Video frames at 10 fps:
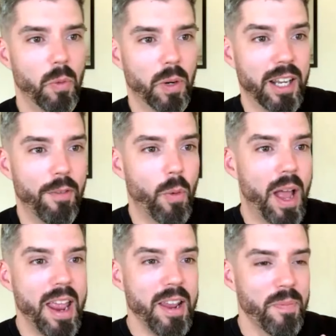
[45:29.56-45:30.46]
going to give
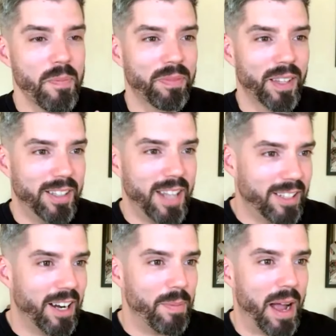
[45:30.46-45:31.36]
away the Dake
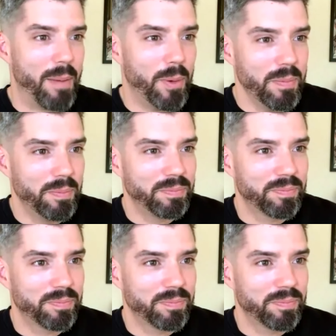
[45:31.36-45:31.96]
Study Bible.